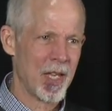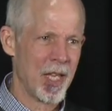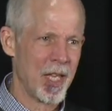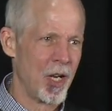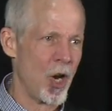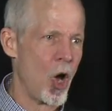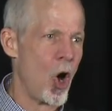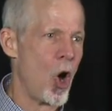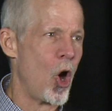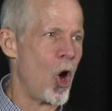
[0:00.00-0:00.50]

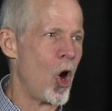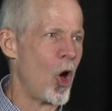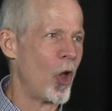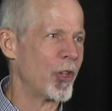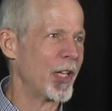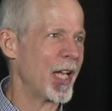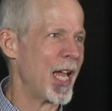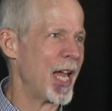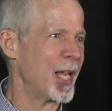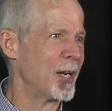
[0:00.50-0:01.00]
And all
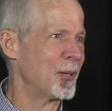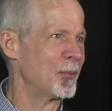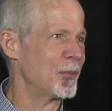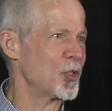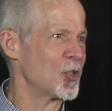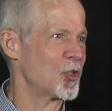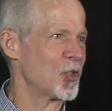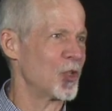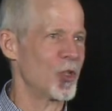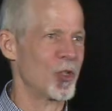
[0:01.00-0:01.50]
the
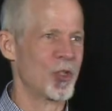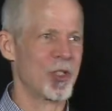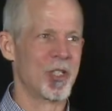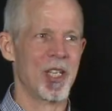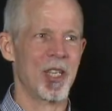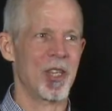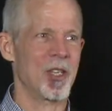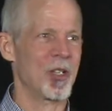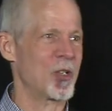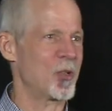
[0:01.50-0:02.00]
animals
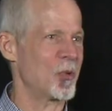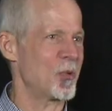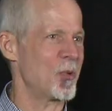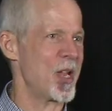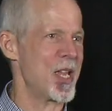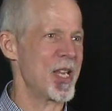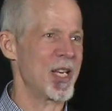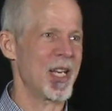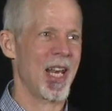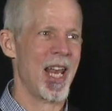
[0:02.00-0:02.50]
looked at the
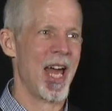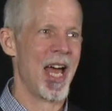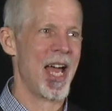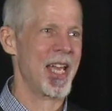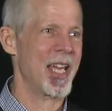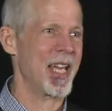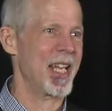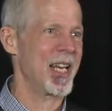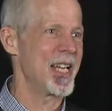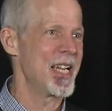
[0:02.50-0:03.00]
great
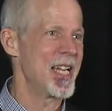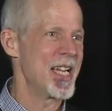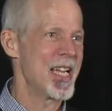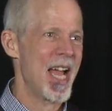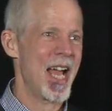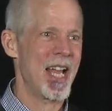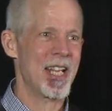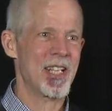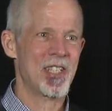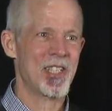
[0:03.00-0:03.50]
lion
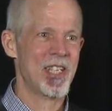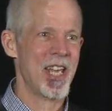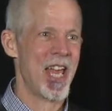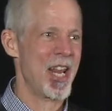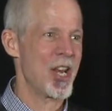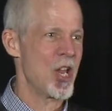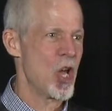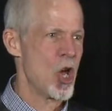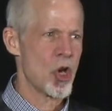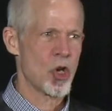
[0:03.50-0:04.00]
and
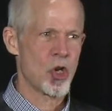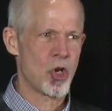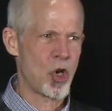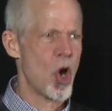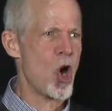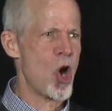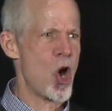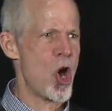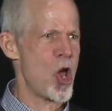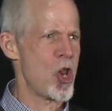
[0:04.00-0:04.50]
said,
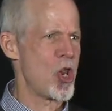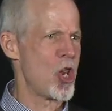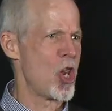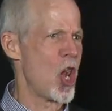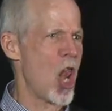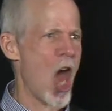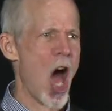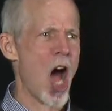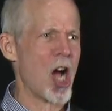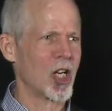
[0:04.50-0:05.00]
Good
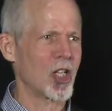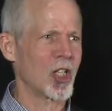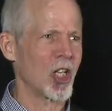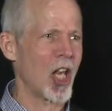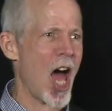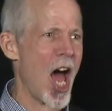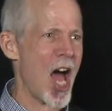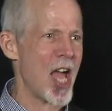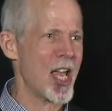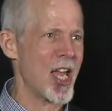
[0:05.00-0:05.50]
luck,
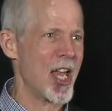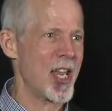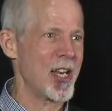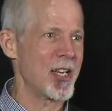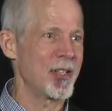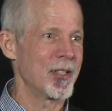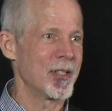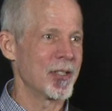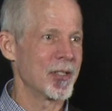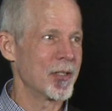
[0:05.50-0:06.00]

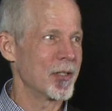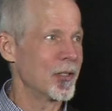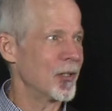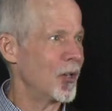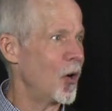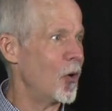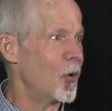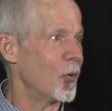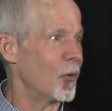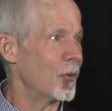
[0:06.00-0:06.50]
lion.
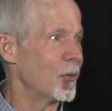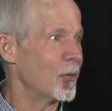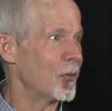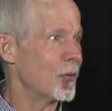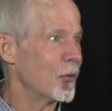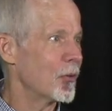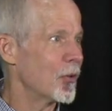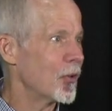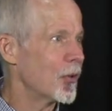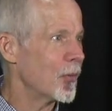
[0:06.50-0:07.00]
Oh,
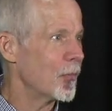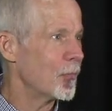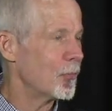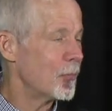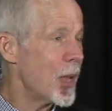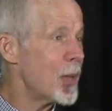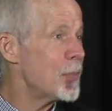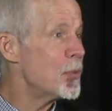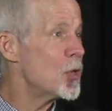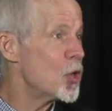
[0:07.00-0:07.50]

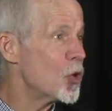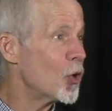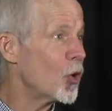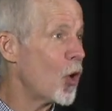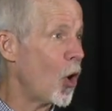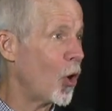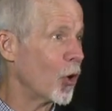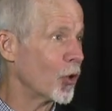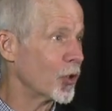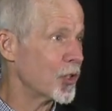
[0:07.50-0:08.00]
maybe you
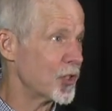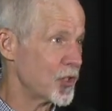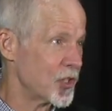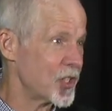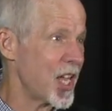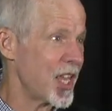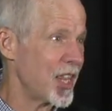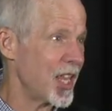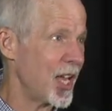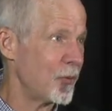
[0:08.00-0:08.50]
all could
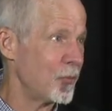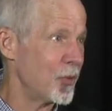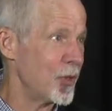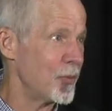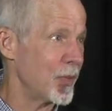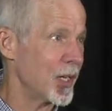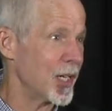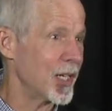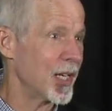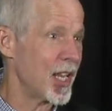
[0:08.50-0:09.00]
say that
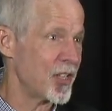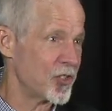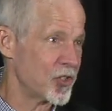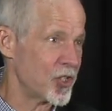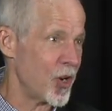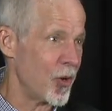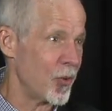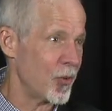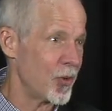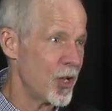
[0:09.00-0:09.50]
with me. Let's
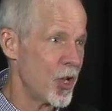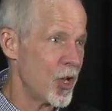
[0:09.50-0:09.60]
go.